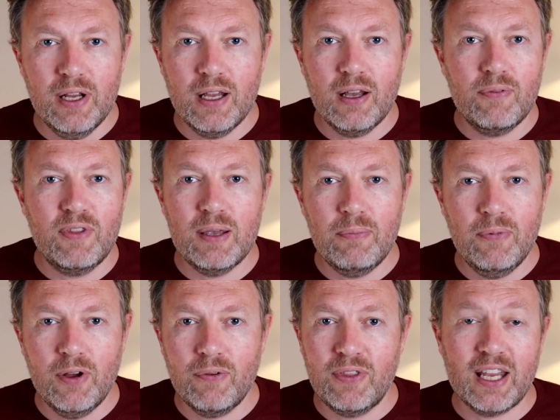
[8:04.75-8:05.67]
of
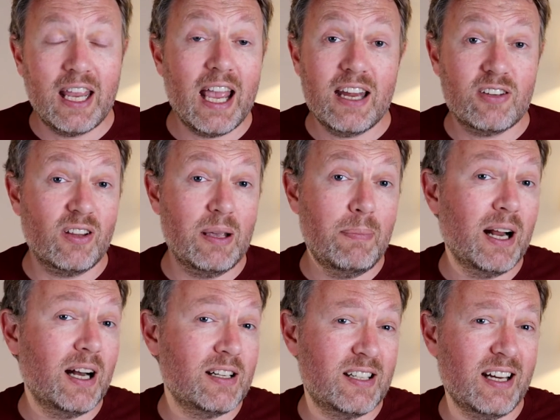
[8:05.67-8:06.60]
their cash on their
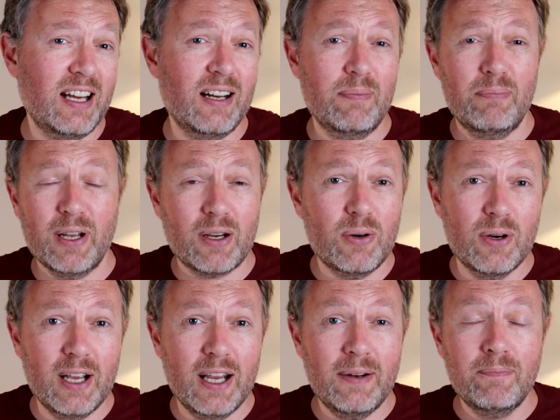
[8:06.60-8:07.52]
balance sheet in
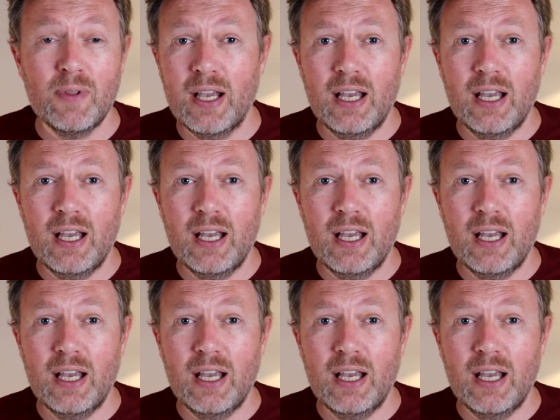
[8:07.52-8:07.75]
Bitcoin,